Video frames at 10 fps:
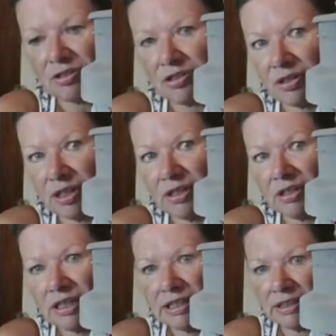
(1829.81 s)
Sorry,
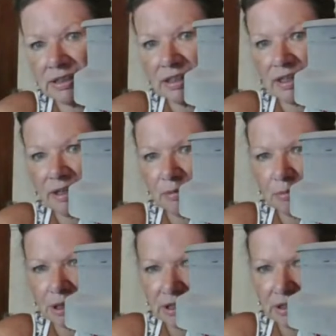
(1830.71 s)
I can't see
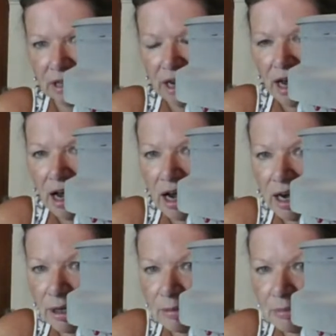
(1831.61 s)
that, but
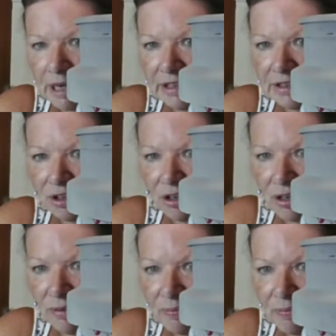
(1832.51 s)
hey
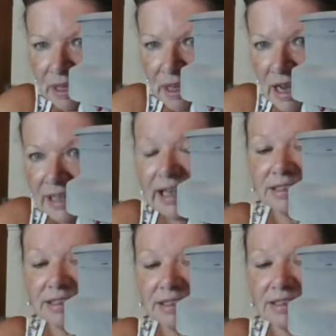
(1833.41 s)
Dar.
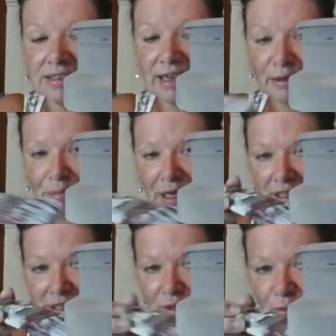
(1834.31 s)
Yes, I am
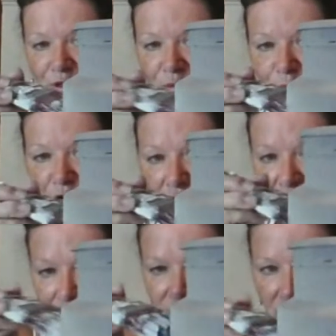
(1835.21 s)
painting it with
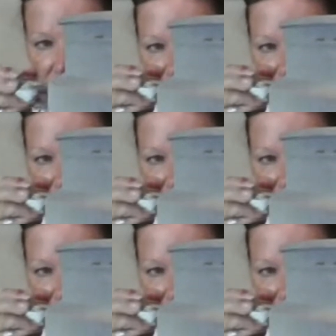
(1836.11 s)
Boss.